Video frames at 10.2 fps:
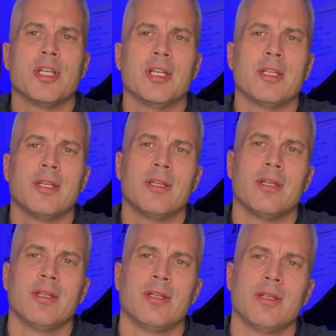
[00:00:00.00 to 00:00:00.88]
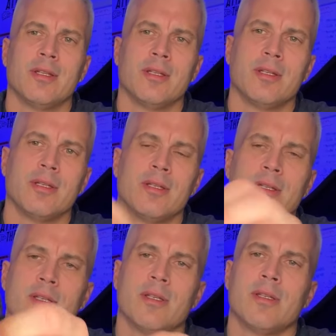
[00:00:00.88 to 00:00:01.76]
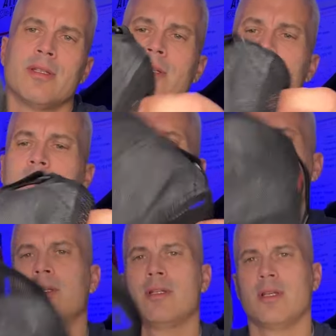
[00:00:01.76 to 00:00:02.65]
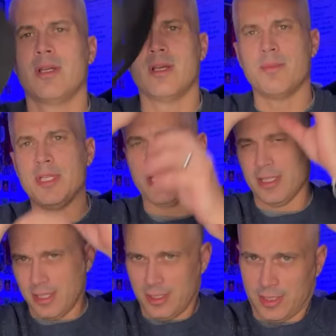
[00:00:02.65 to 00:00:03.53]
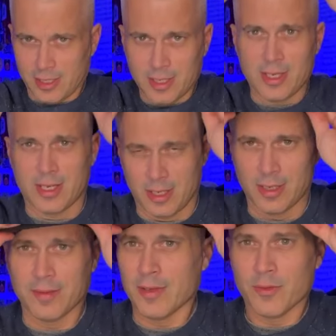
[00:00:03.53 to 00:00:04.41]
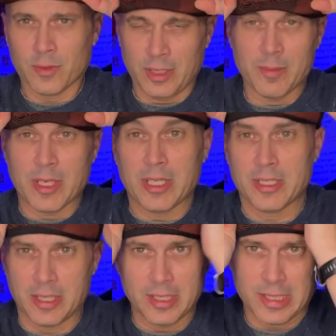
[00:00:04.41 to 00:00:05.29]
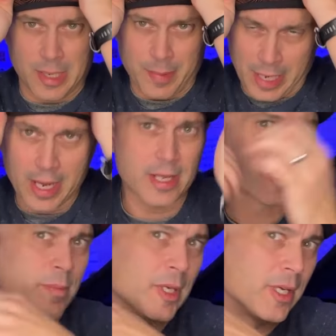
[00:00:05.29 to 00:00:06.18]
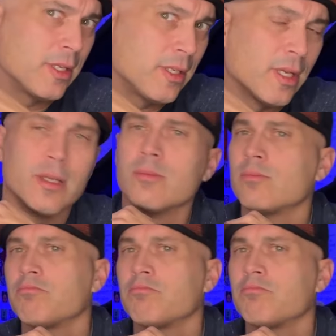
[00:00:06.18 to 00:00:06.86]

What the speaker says: in it. So I'm digging this. I've never really been into these type of hats, but you know,